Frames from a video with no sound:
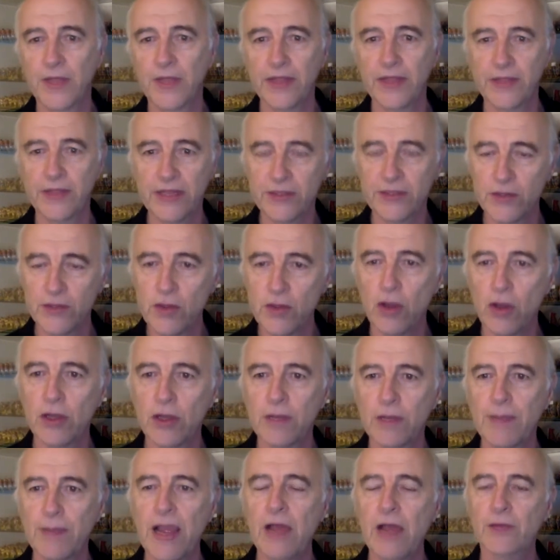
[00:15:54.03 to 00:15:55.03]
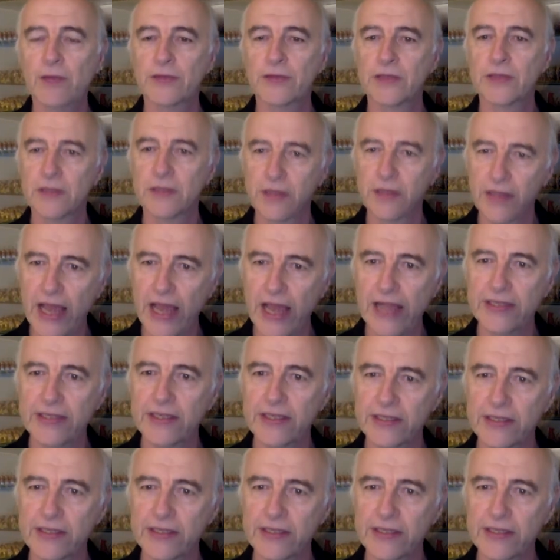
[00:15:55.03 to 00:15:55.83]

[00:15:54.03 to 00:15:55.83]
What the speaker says: It's not about that.